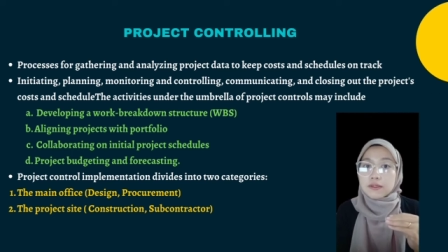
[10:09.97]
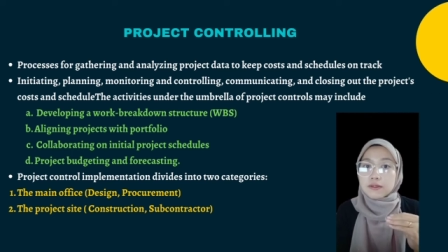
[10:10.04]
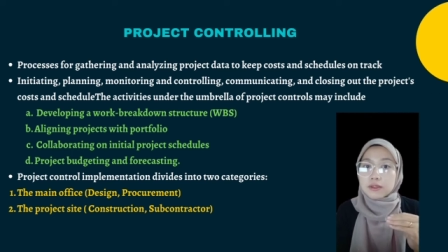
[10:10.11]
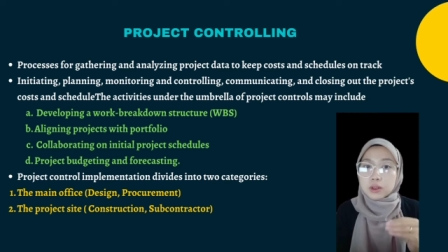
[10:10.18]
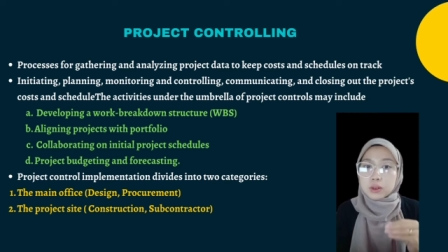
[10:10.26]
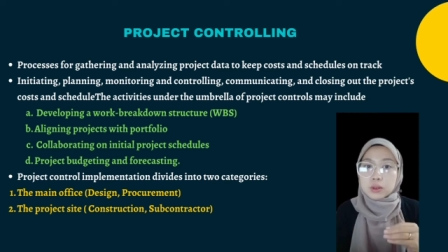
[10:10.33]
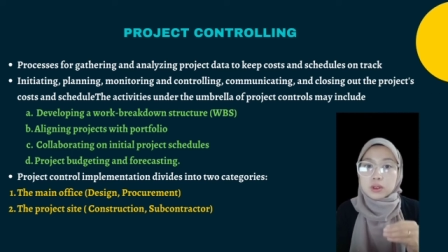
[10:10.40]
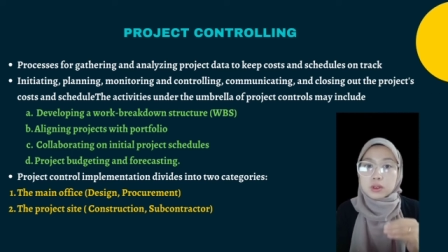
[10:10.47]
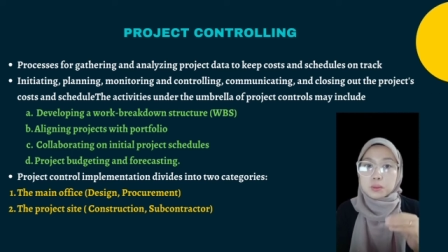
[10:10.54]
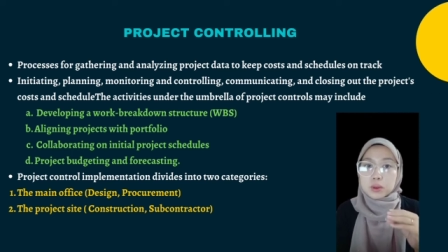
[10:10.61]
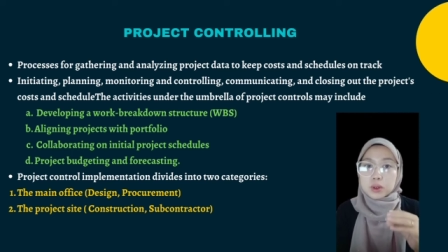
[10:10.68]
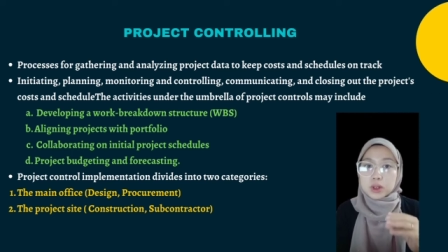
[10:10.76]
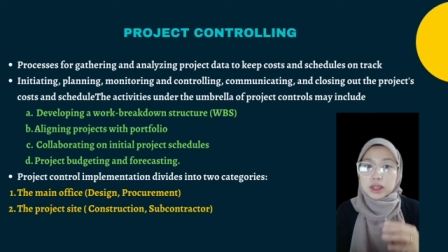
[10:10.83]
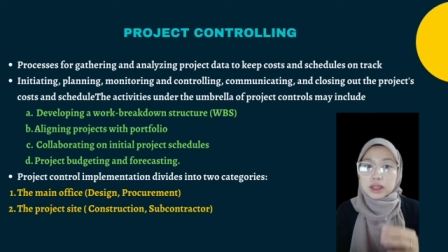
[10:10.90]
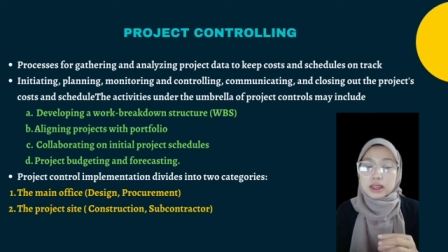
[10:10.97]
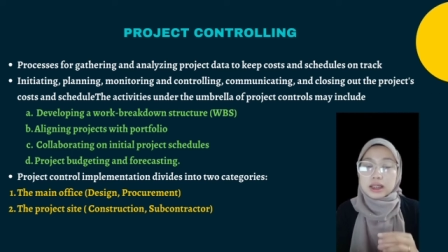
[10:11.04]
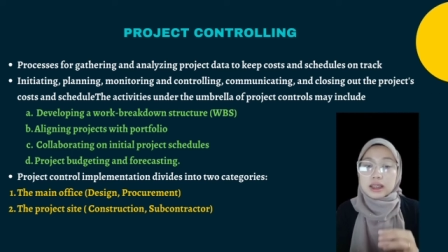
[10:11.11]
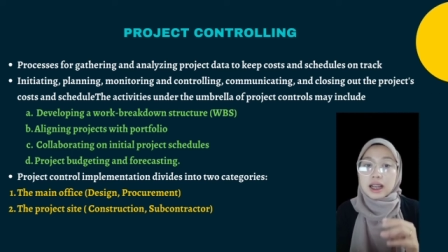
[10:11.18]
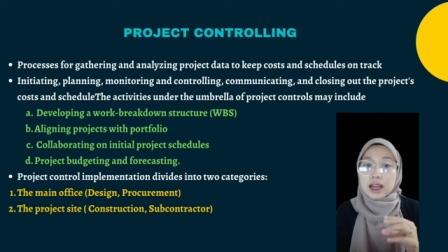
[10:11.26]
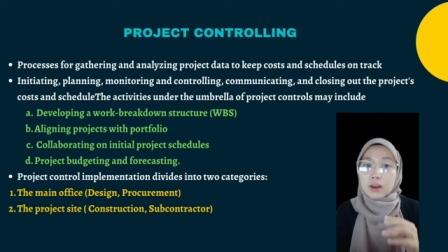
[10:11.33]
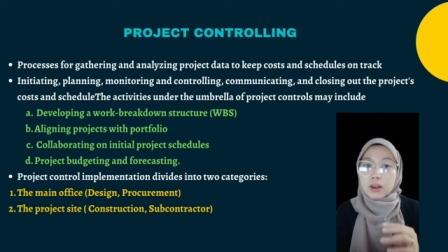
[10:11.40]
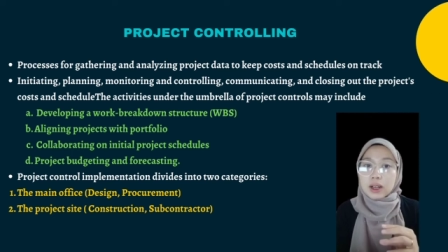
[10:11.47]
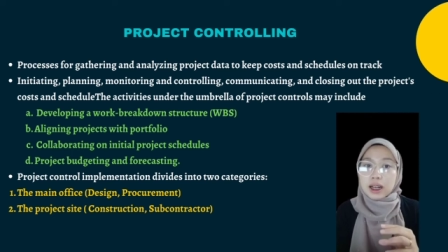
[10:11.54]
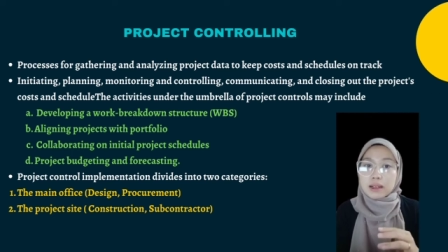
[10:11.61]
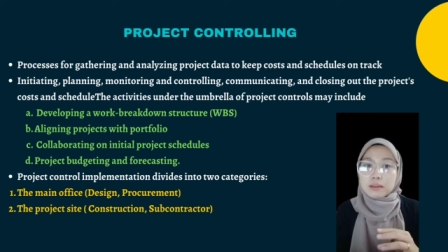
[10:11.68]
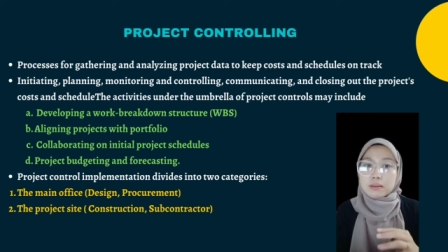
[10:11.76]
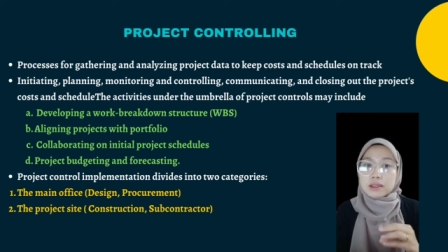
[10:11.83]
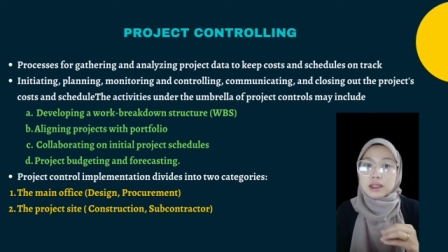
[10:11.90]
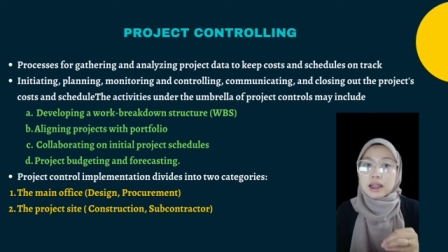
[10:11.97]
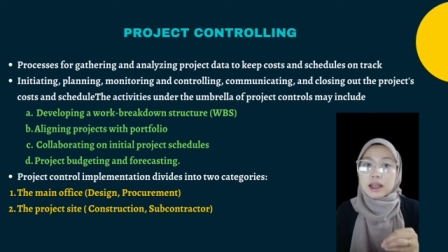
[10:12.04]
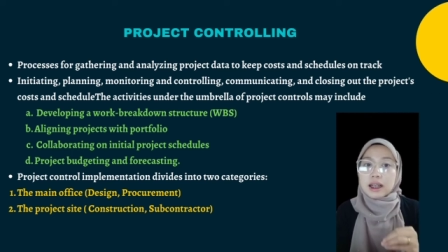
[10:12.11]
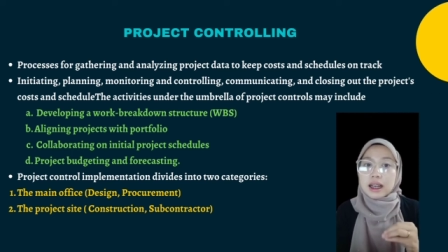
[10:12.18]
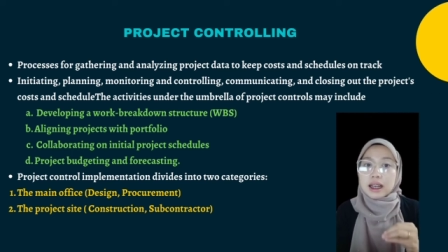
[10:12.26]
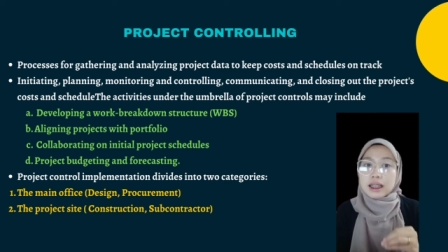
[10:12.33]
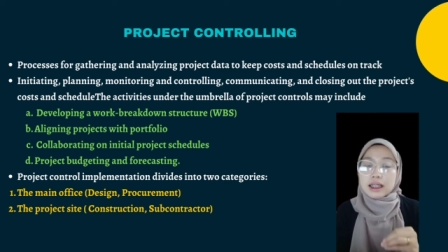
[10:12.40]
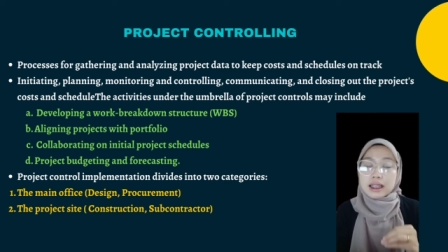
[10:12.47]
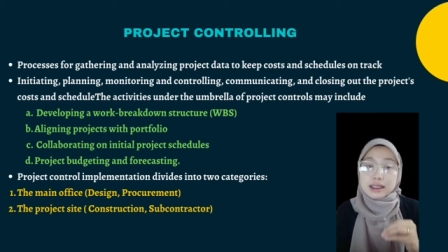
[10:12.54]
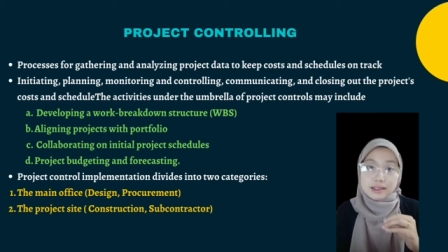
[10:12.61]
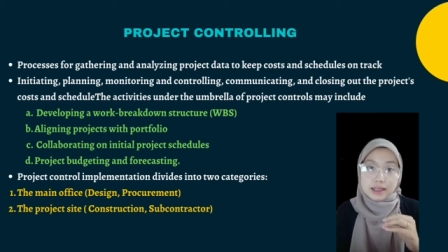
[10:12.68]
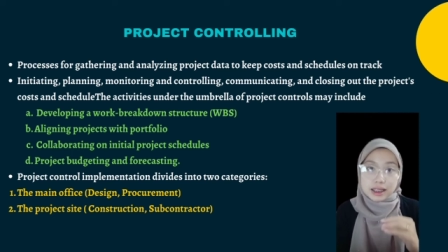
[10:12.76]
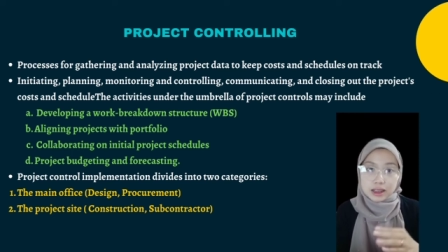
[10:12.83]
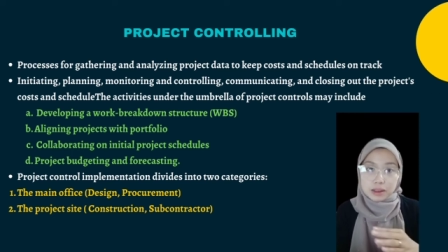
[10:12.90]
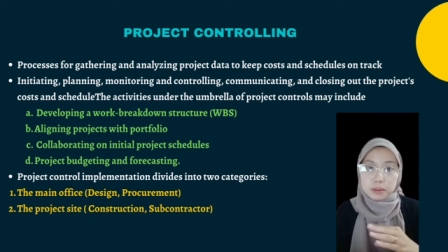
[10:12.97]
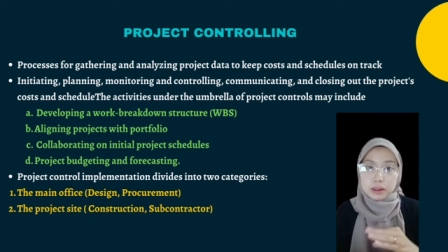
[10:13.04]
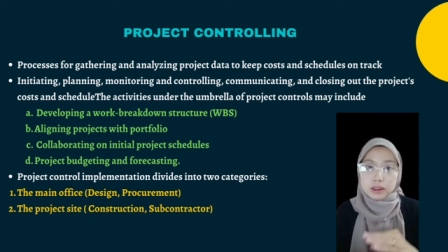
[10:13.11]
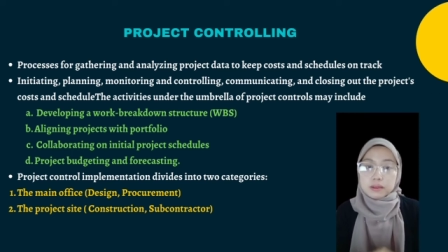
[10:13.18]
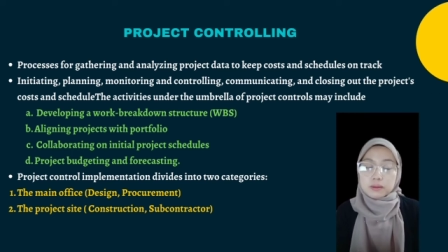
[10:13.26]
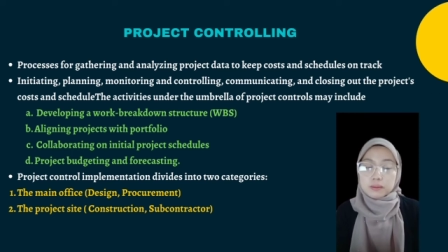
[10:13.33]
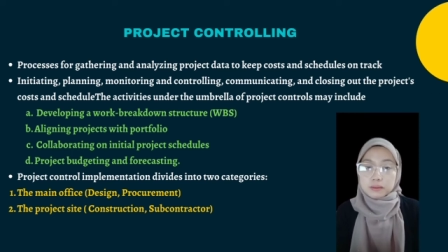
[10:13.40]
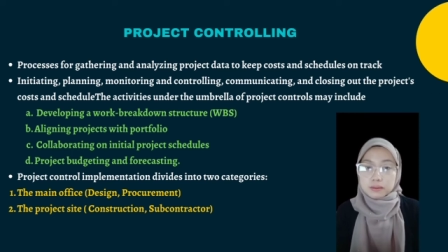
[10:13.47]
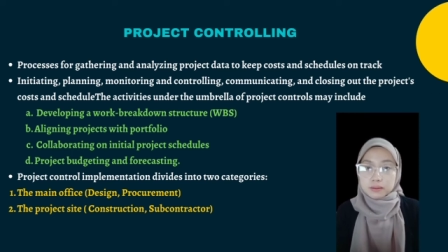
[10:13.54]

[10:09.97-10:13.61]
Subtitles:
if those projected outcomes are unacceptable.